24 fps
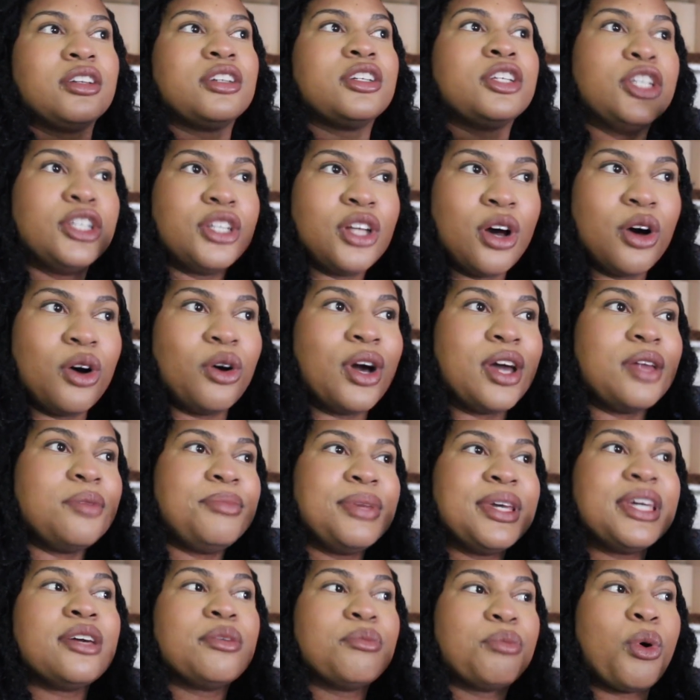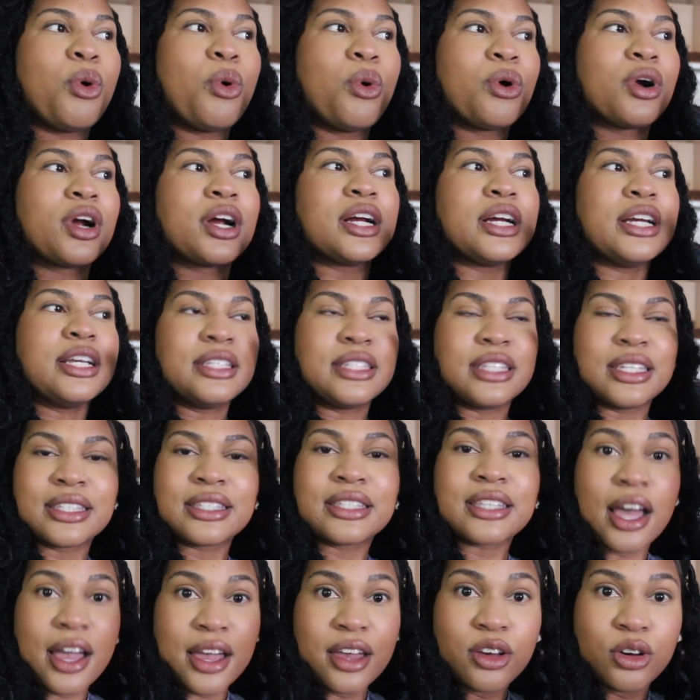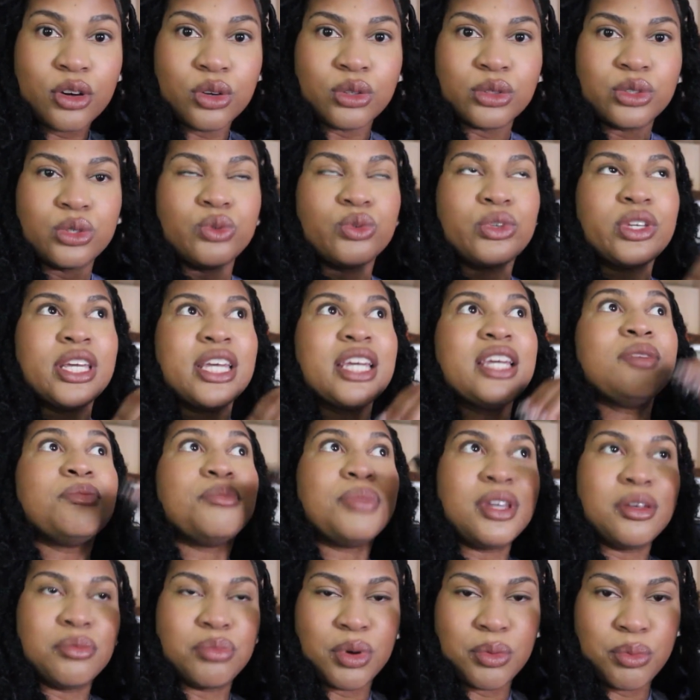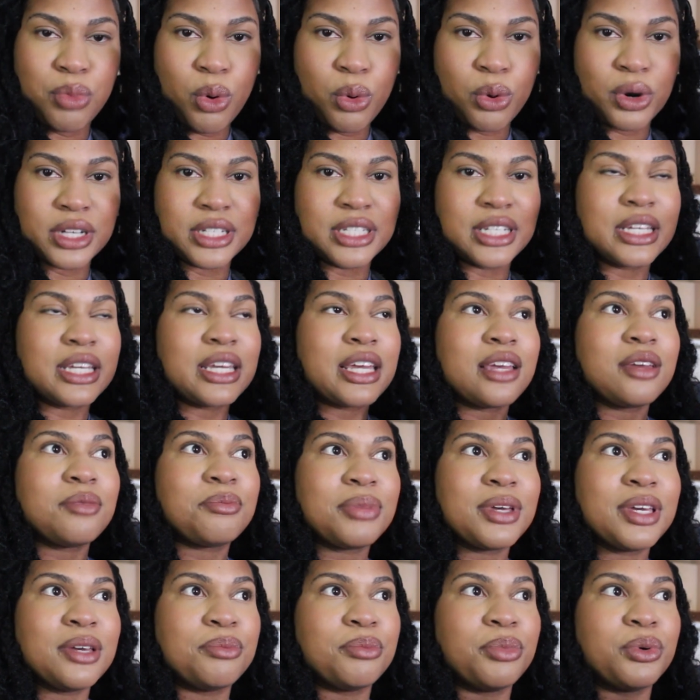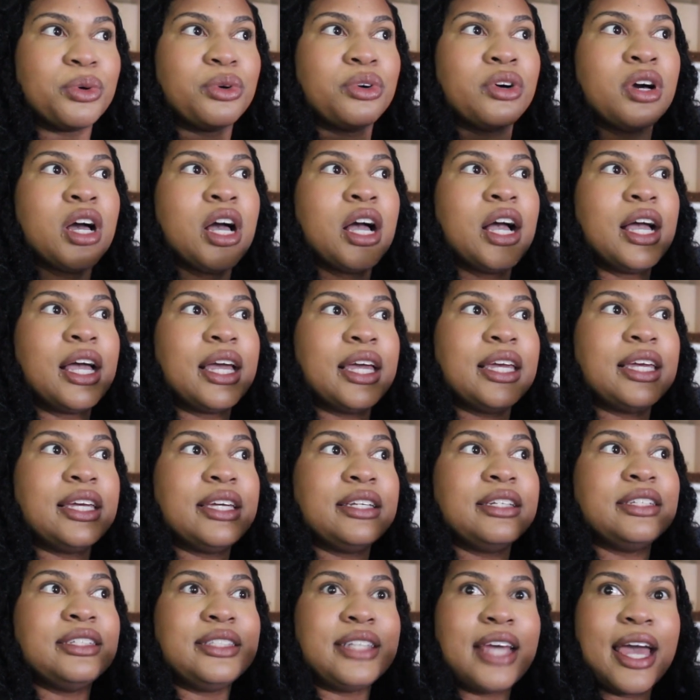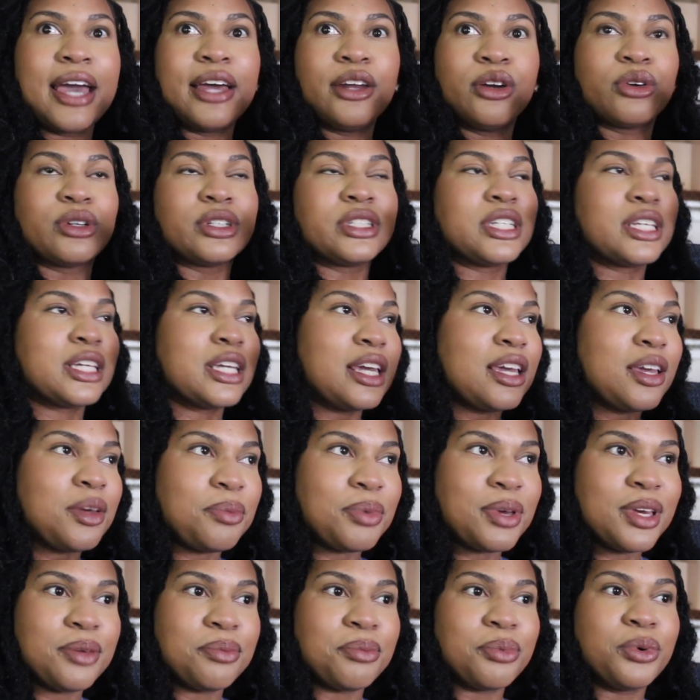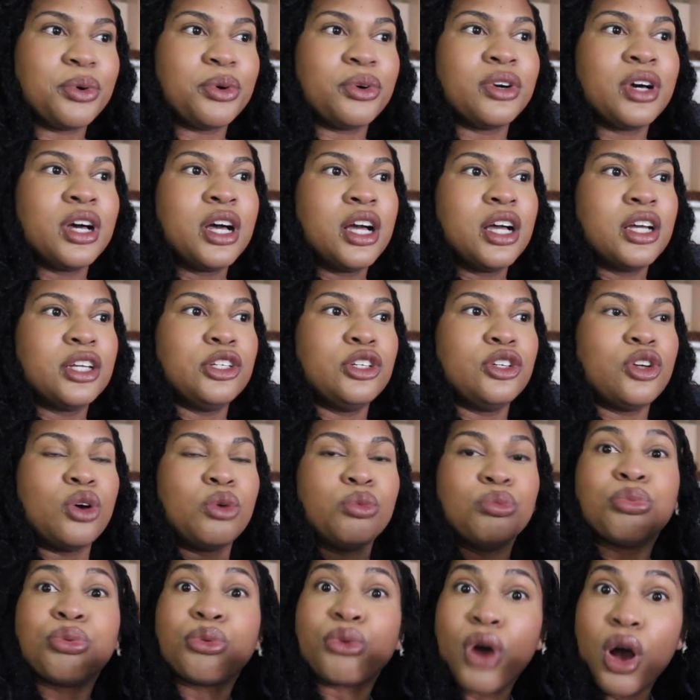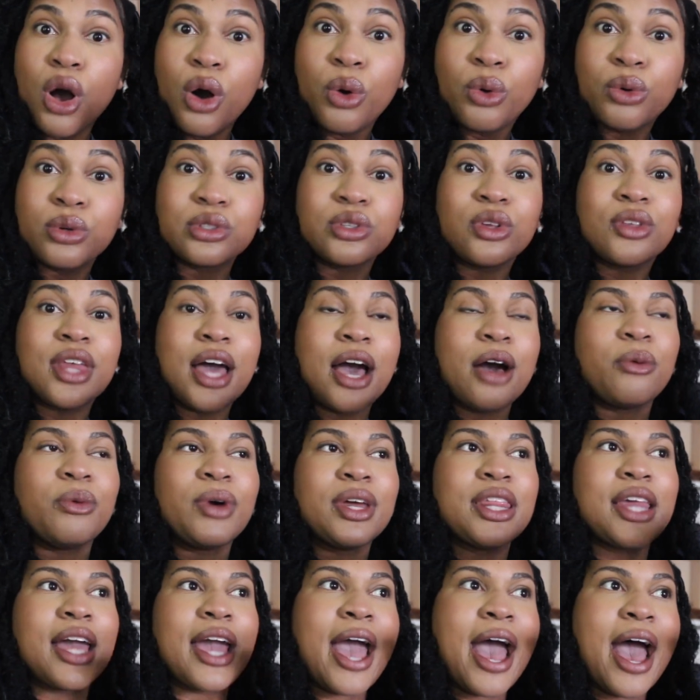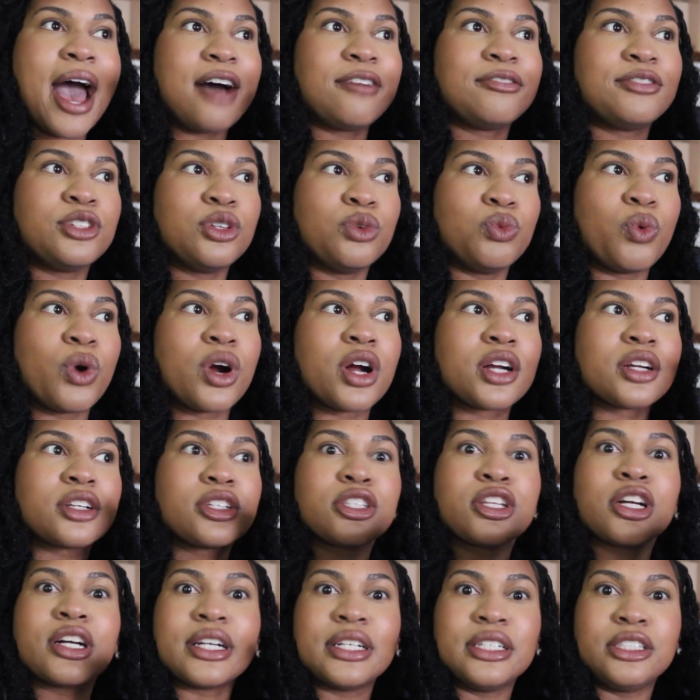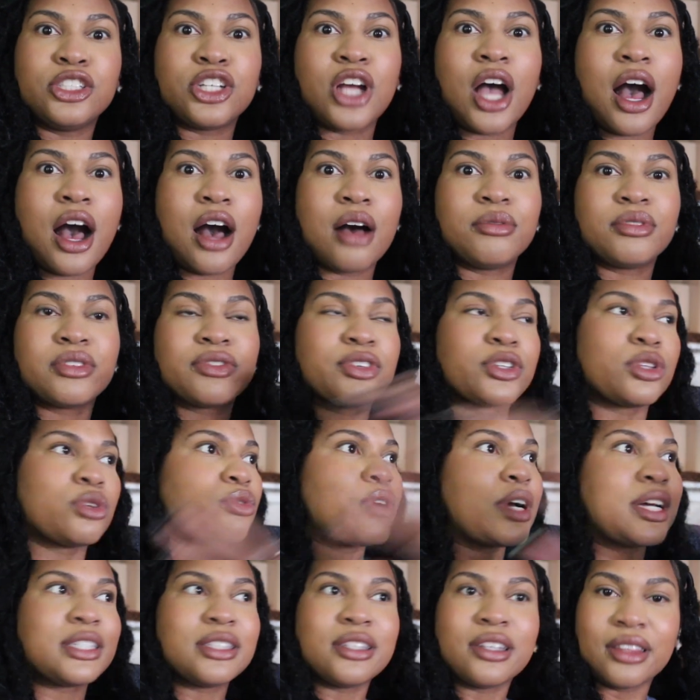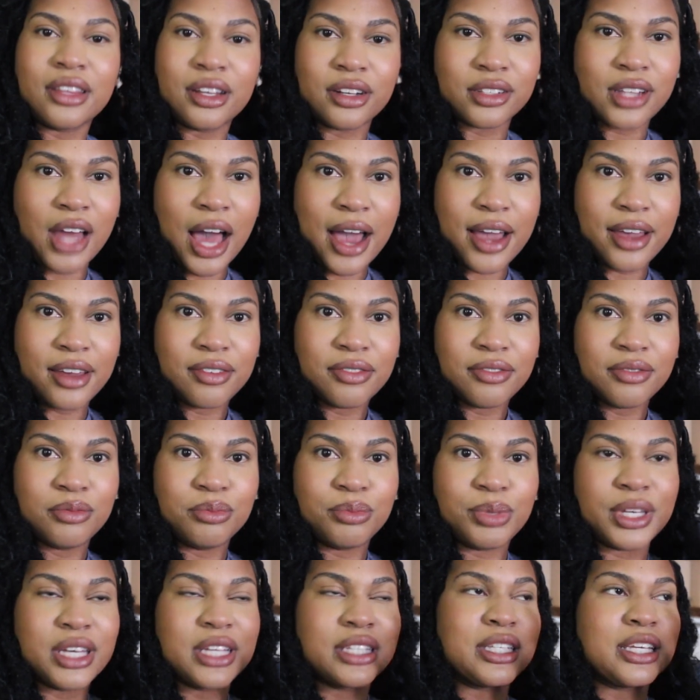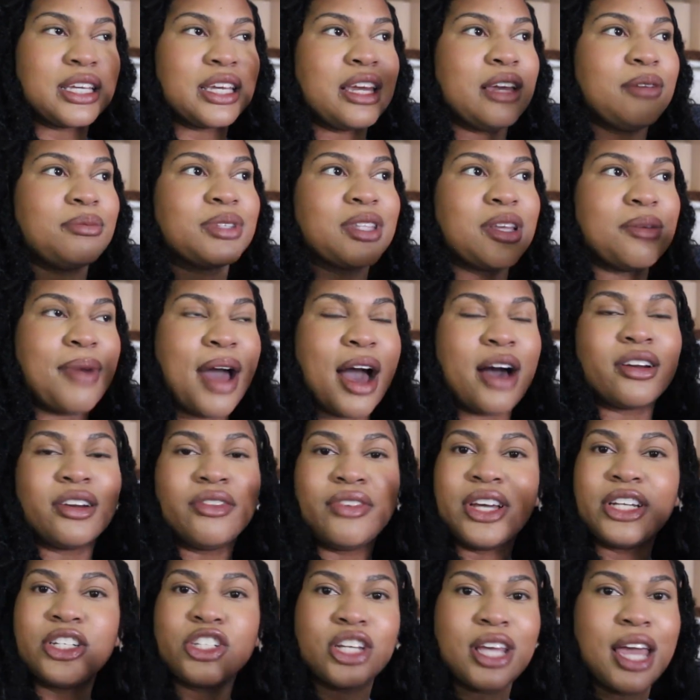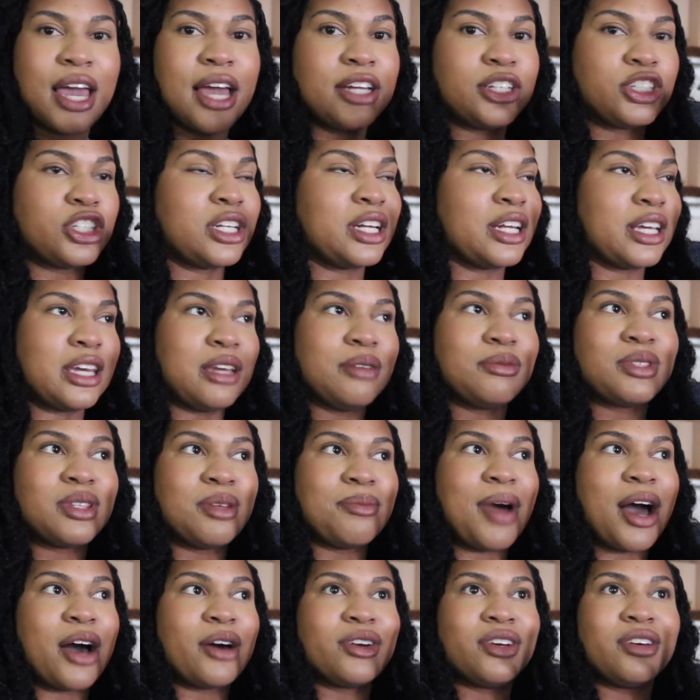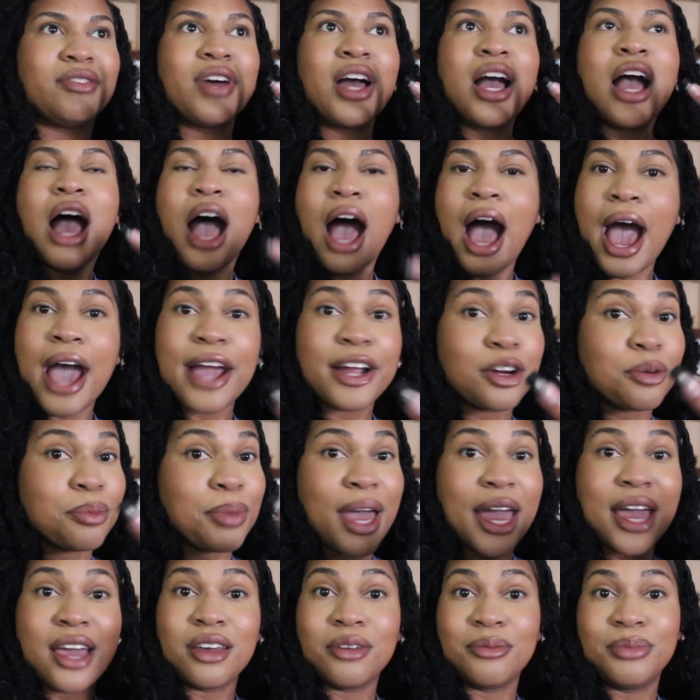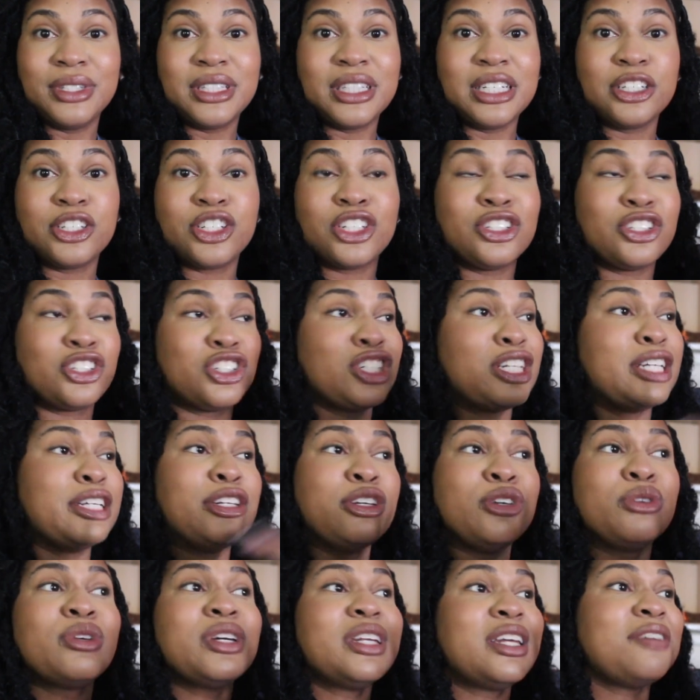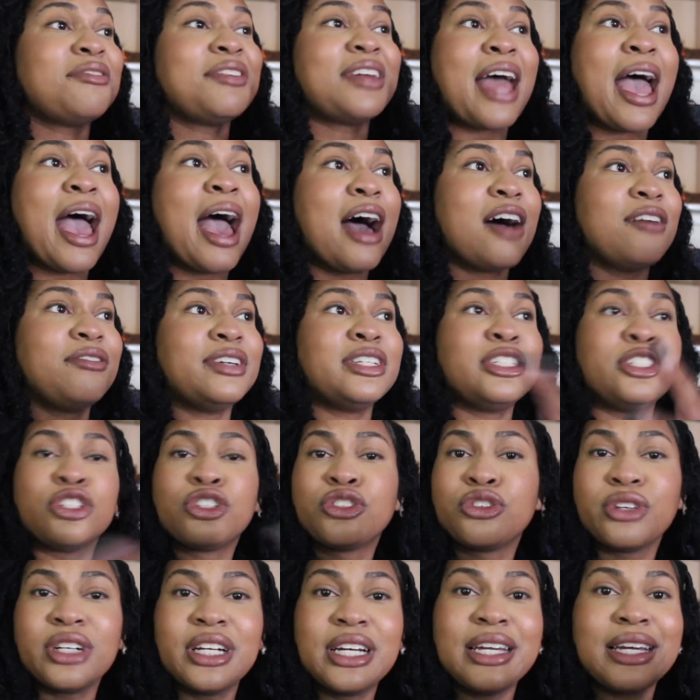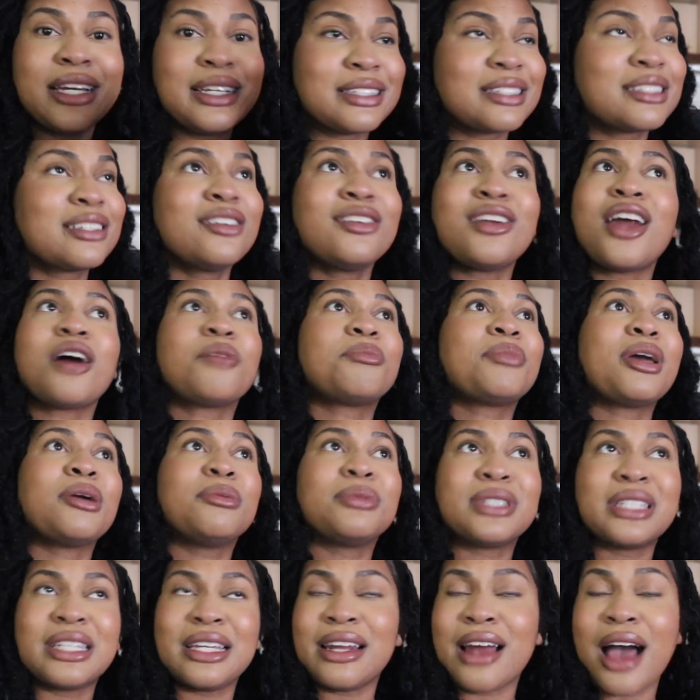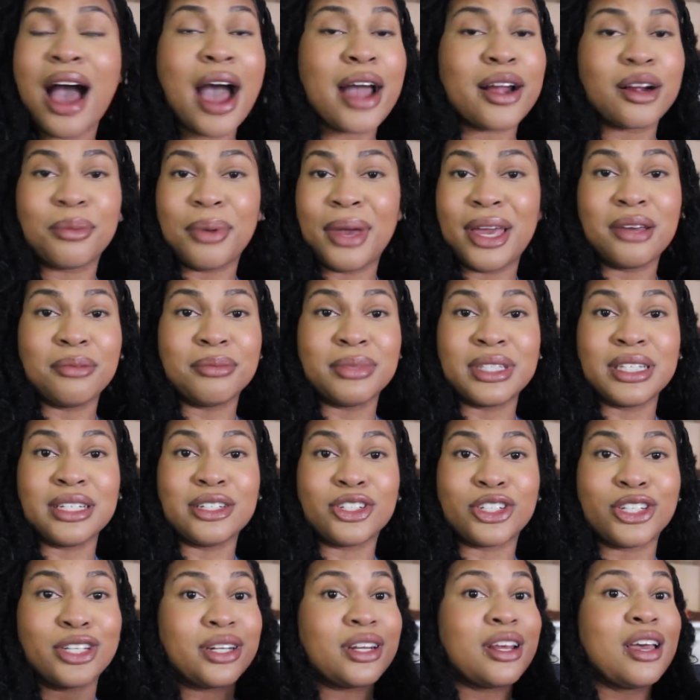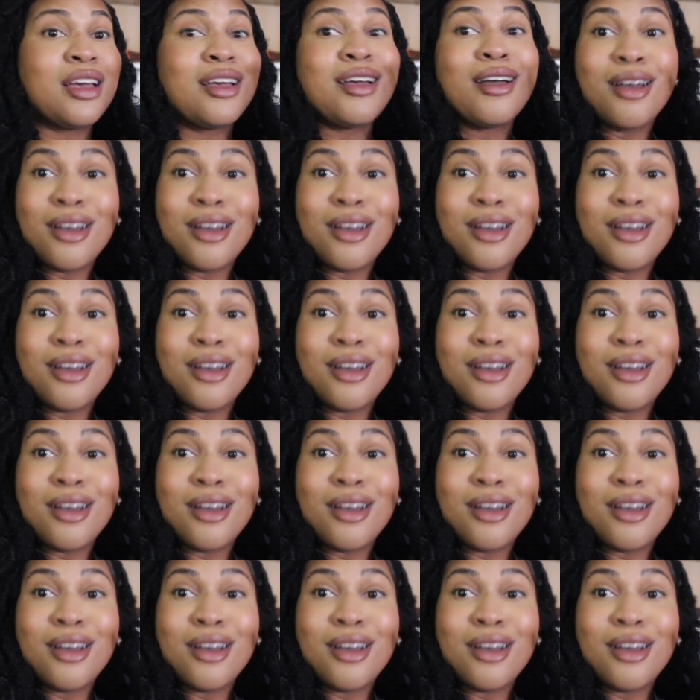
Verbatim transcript: You know, and being poor is a cycle to keep people poor, to keep people in debt, or to keep people, you know, broke, so that way they have to work certain jobs for the rest of their life because it keeps them out of education, it keeps them out of higher paying positions. Shit, you can even have a degree and still not be able to get a higher paying position.